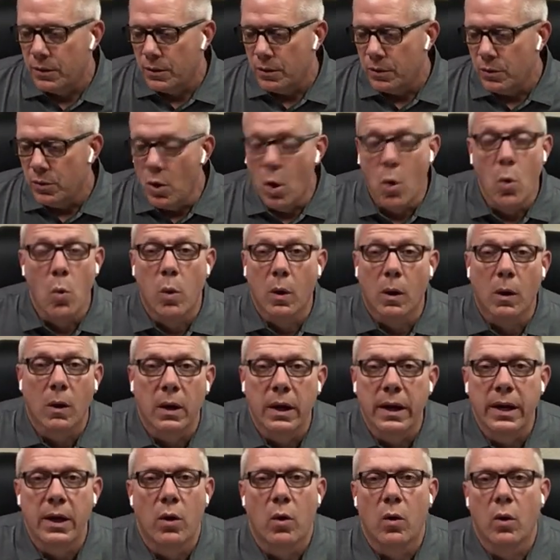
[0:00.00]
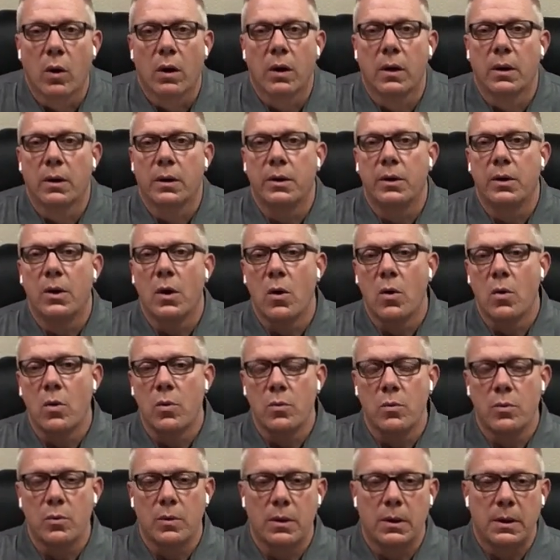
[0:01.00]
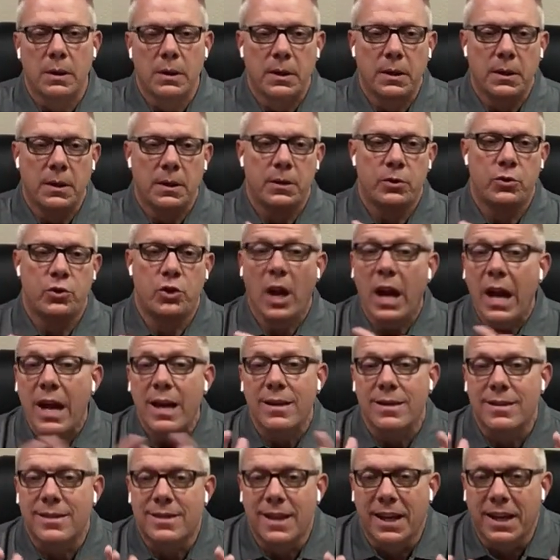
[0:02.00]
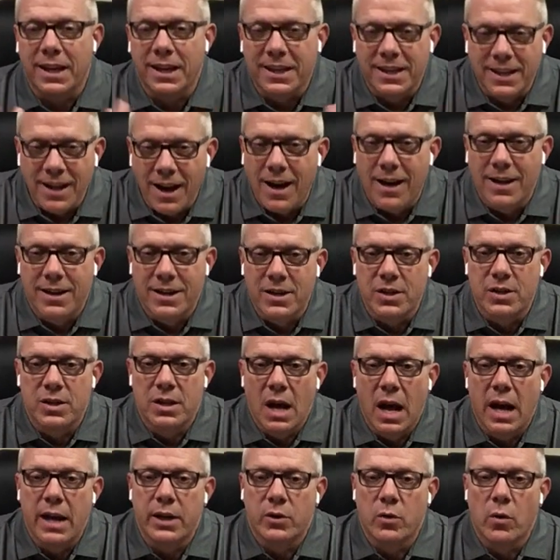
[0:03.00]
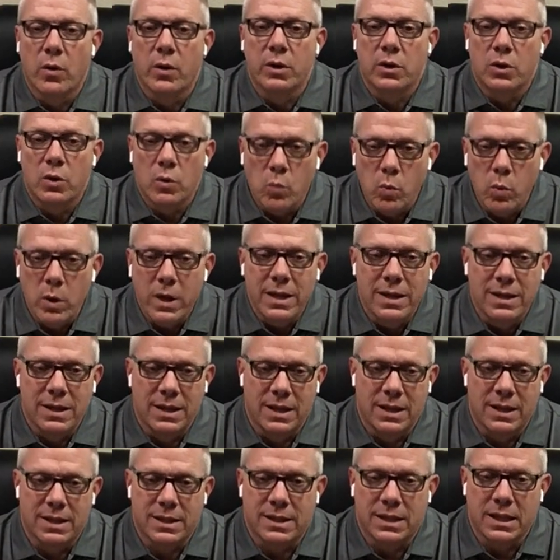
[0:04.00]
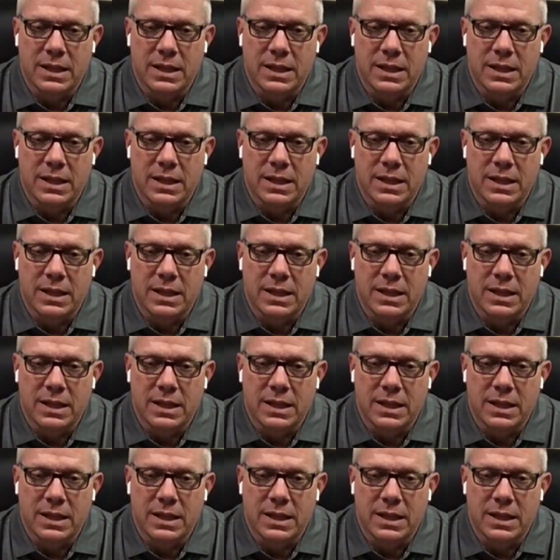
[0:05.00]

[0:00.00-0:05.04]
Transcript: no worry or no chance that God is not going to win this.